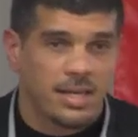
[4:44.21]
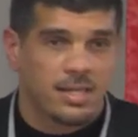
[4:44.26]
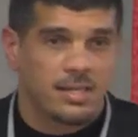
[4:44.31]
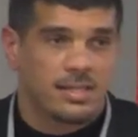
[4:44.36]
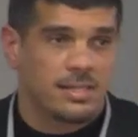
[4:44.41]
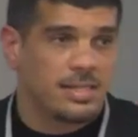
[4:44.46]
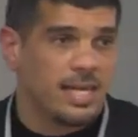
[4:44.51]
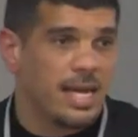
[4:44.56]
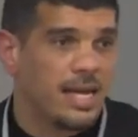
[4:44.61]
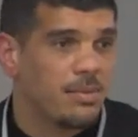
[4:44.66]

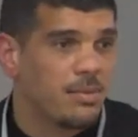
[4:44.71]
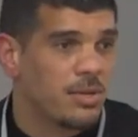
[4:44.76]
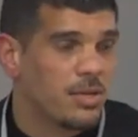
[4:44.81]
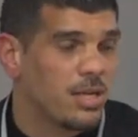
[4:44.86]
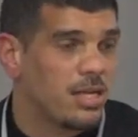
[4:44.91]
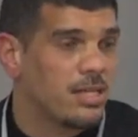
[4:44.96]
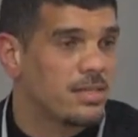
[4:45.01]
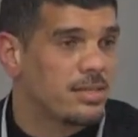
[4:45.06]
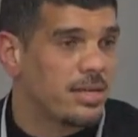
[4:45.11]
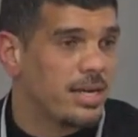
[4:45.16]

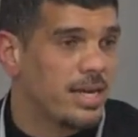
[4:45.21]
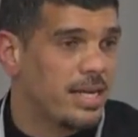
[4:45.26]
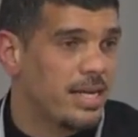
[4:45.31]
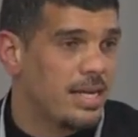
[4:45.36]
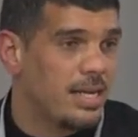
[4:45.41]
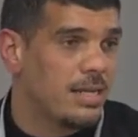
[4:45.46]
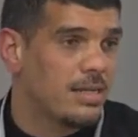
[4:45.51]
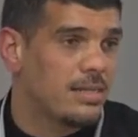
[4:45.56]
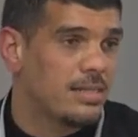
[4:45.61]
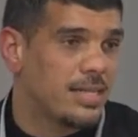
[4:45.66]
Cyprus,
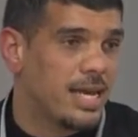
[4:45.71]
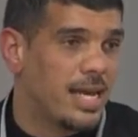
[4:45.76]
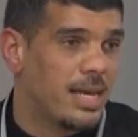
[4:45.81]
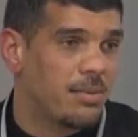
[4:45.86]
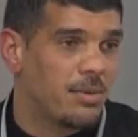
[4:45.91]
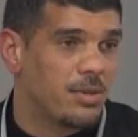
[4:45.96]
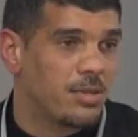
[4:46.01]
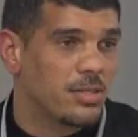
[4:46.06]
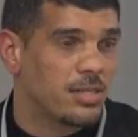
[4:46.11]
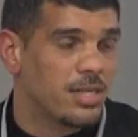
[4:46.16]
Israel,
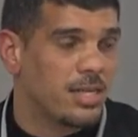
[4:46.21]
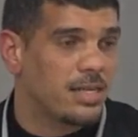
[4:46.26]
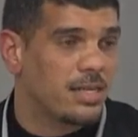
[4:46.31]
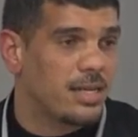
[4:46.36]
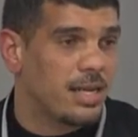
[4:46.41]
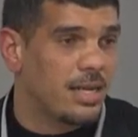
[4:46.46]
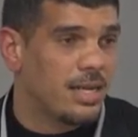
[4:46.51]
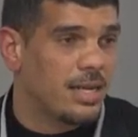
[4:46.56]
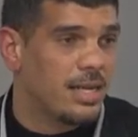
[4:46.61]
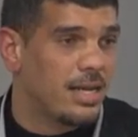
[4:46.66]
Cyprus,
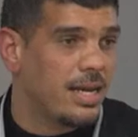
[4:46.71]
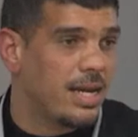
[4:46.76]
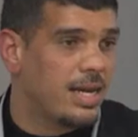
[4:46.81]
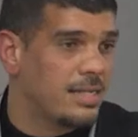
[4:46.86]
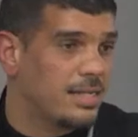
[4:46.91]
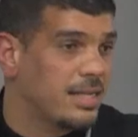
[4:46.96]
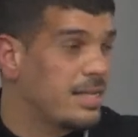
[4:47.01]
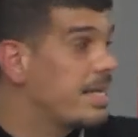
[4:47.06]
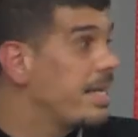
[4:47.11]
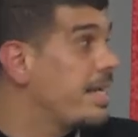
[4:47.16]
Italy,
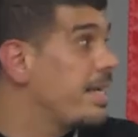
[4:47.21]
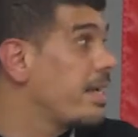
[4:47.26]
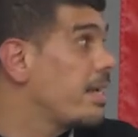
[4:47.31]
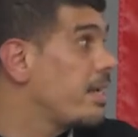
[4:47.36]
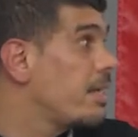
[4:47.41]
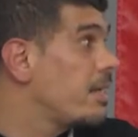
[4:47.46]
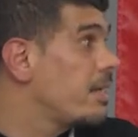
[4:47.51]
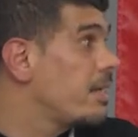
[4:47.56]
and Greek,